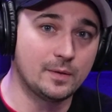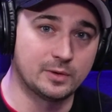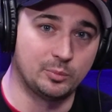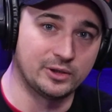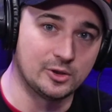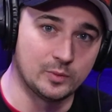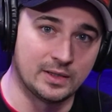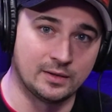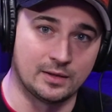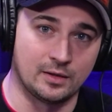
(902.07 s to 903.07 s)
to bring you
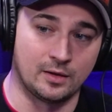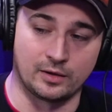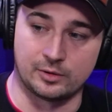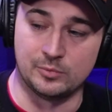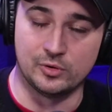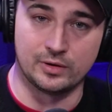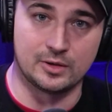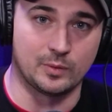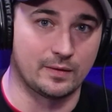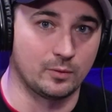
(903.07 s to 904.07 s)
in our community.
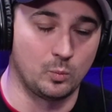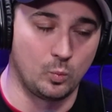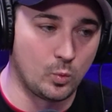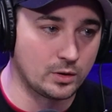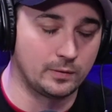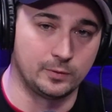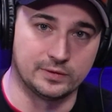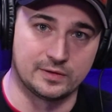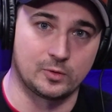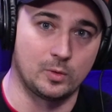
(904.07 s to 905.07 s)
We have a wonderful
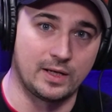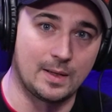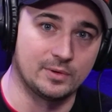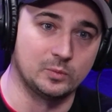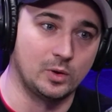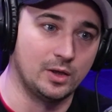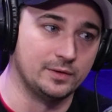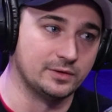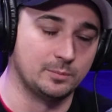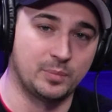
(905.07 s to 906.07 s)
Discord app as well.
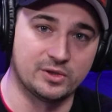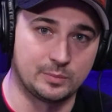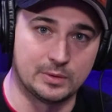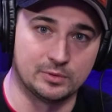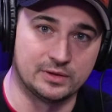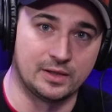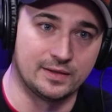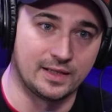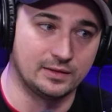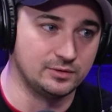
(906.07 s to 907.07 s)
There's a bunch of people in there
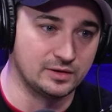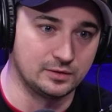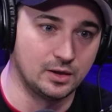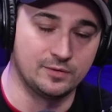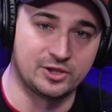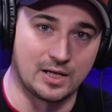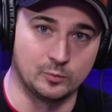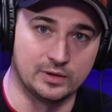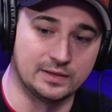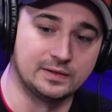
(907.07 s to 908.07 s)
that just love chatting
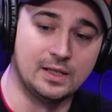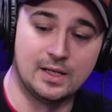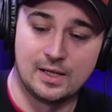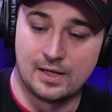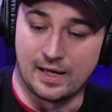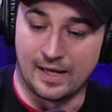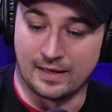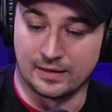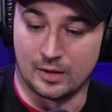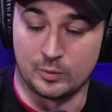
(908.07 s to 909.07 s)
with us.
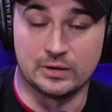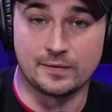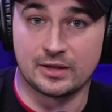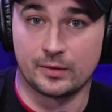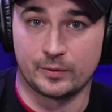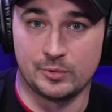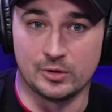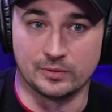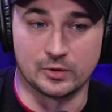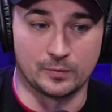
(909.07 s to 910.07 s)
And we'd love to hear from you.
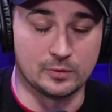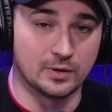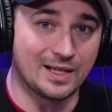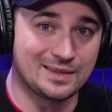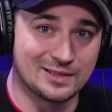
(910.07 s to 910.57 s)
So if you like this